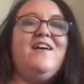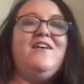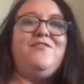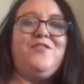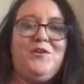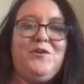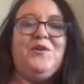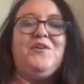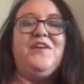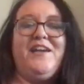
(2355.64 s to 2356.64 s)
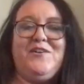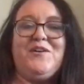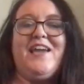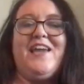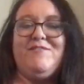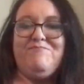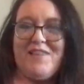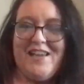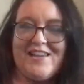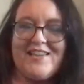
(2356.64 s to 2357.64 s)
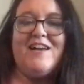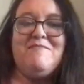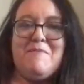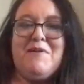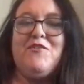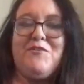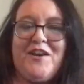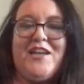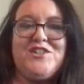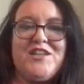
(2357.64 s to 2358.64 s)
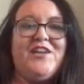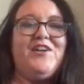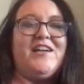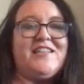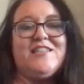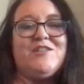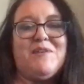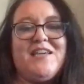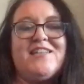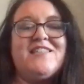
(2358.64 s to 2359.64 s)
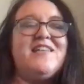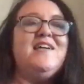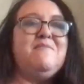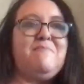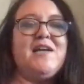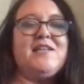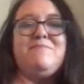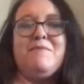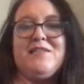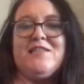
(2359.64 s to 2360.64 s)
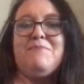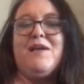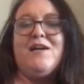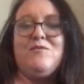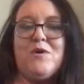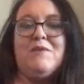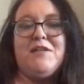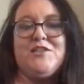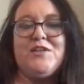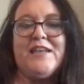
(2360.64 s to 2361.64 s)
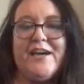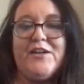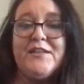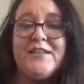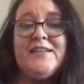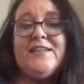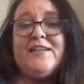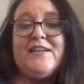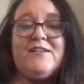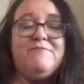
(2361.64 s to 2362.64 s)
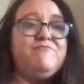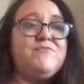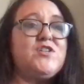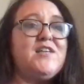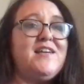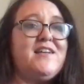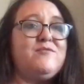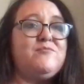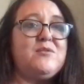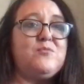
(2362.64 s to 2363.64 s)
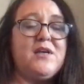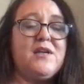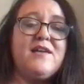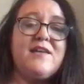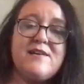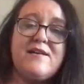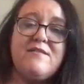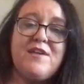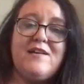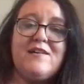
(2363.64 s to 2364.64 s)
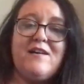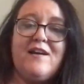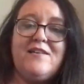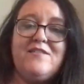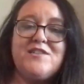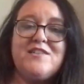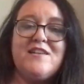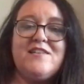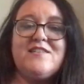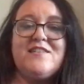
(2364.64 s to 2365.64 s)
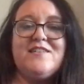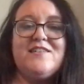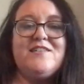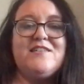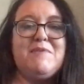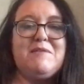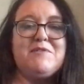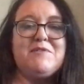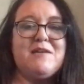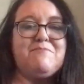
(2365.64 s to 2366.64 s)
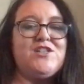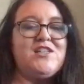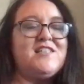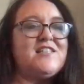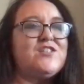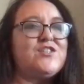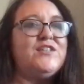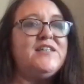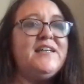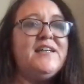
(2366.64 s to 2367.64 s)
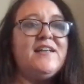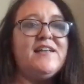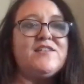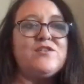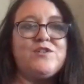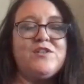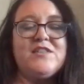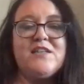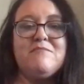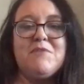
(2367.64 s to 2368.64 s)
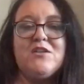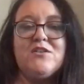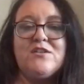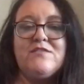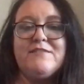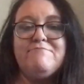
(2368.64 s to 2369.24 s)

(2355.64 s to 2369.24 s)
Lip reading: phew, right, okay, I'm a bit refreshed now. I can deal with this. Back to my business plan. What am I doing now? So yeah, we're lucky to have that in our lives and to be able to appreciate it. So let's hold on to it and make use of it.